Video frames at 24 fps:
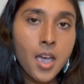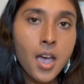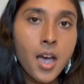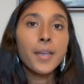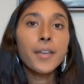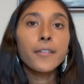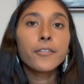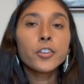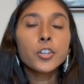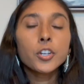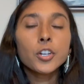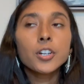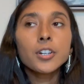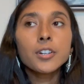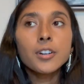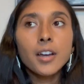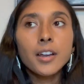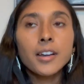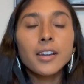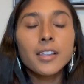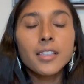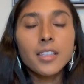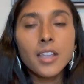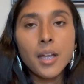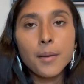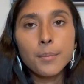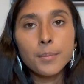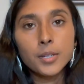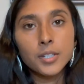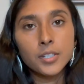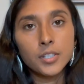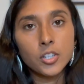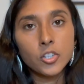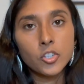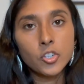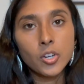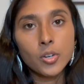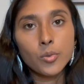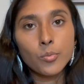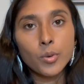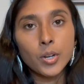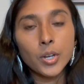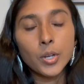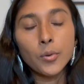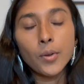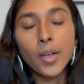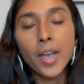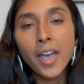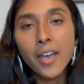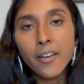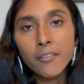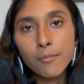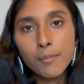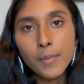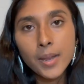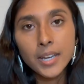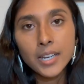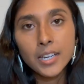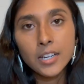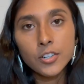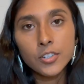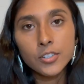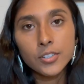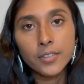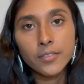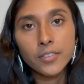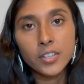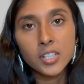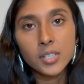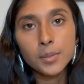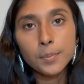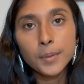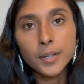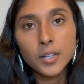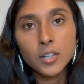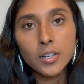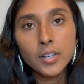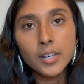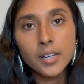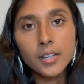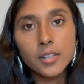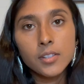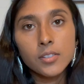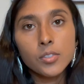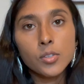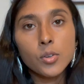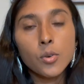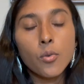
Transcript: If you're not in that position where you have many years of experience